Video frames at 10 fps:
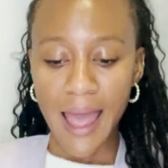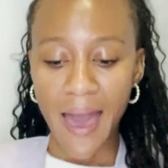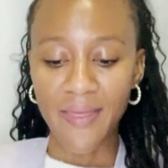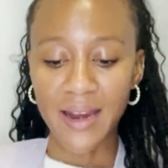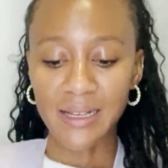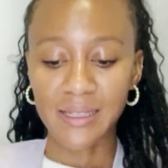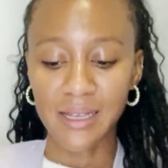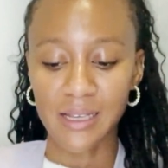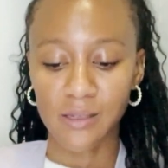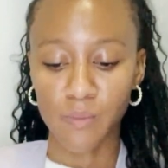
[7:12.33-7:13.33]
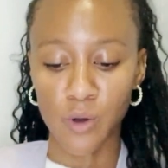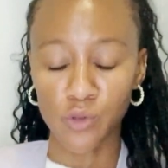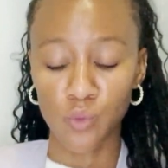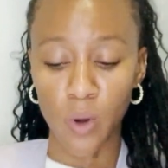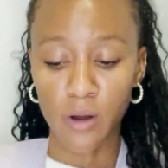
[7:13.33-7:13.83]
And then it says
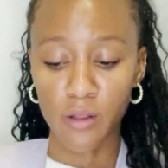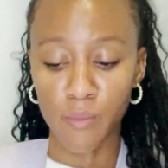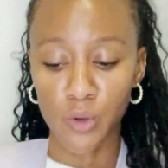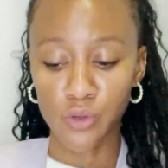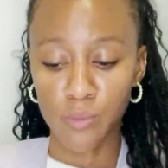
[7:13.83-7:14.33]
one of the most